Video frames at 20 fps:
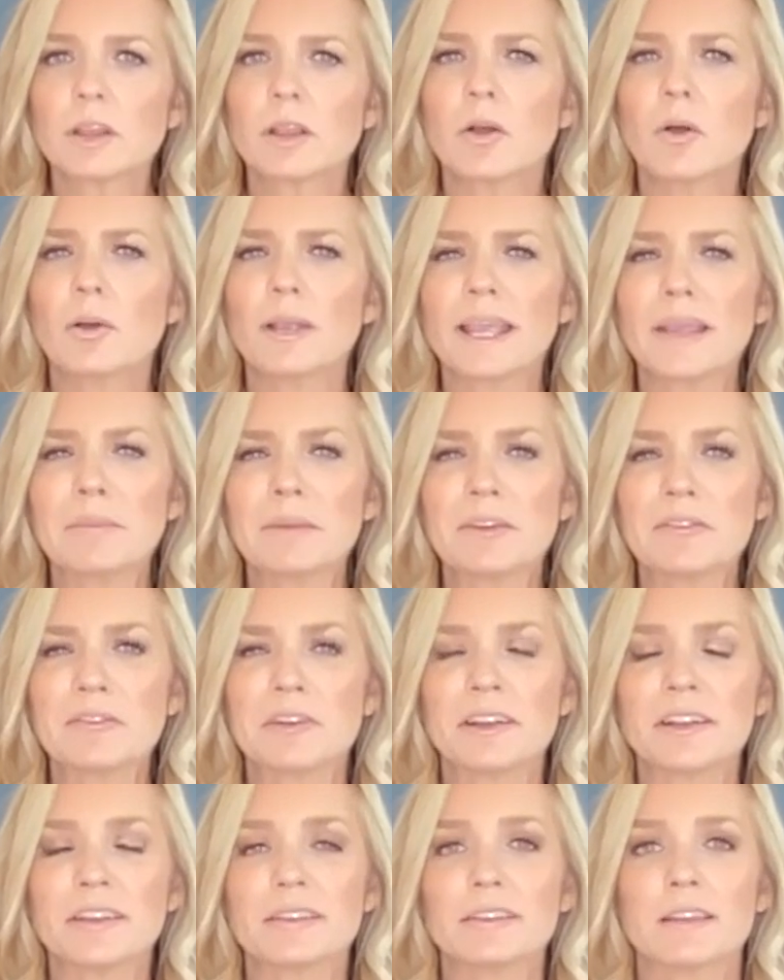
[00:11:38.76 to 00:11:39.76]
Okay, my
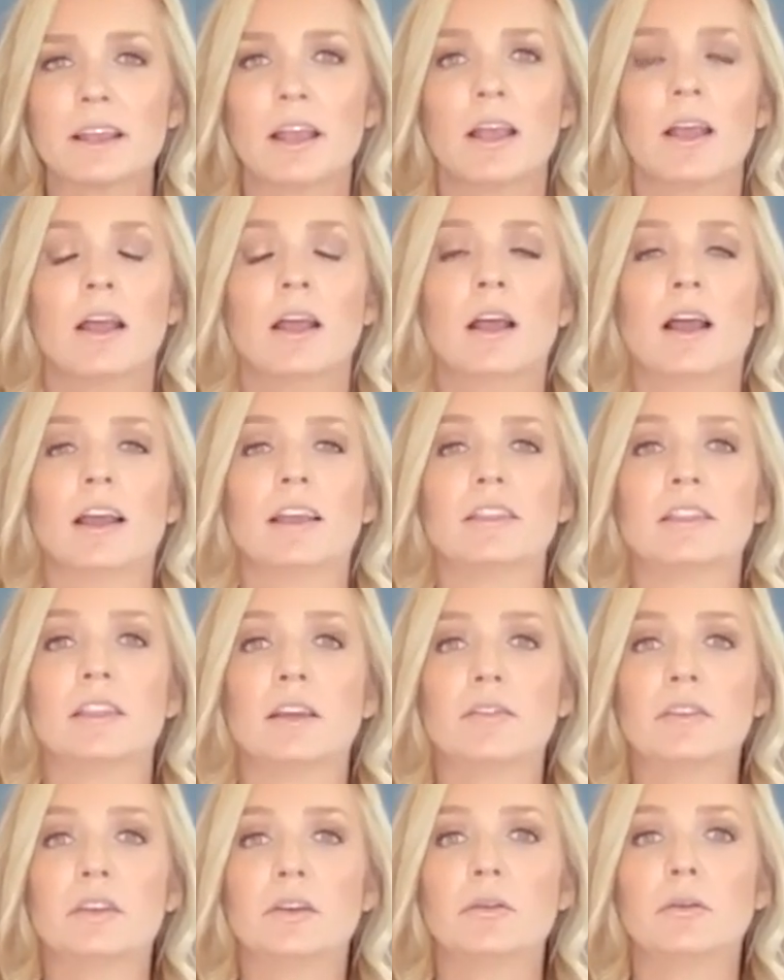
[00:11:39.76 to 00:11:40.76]
friends, I
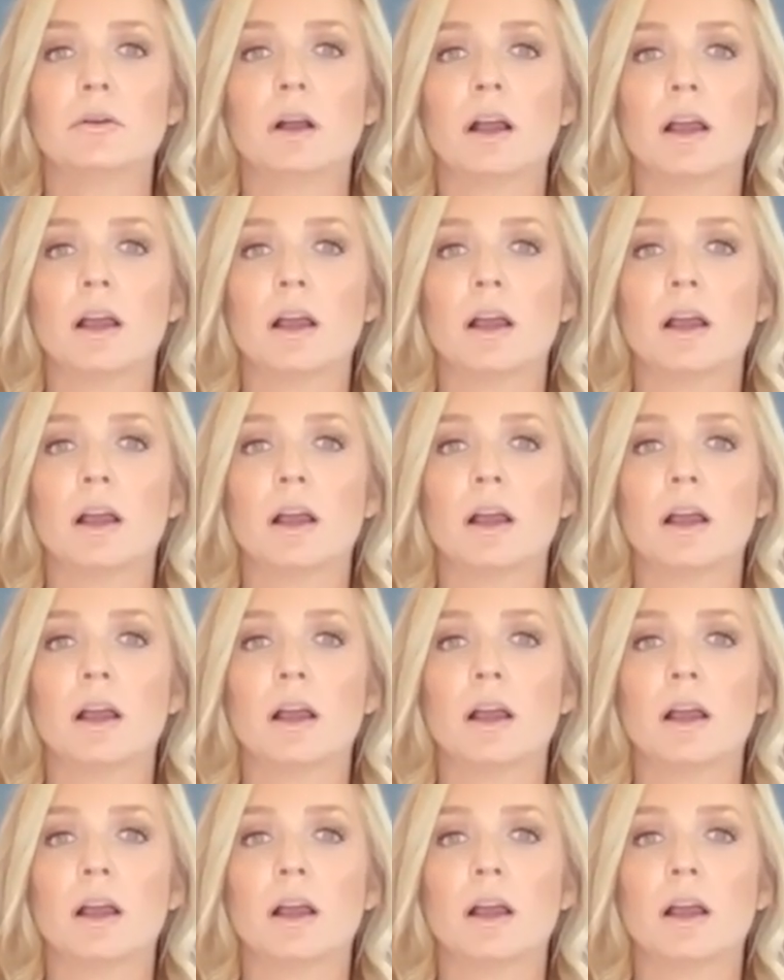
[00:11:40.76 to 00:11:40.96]
love you.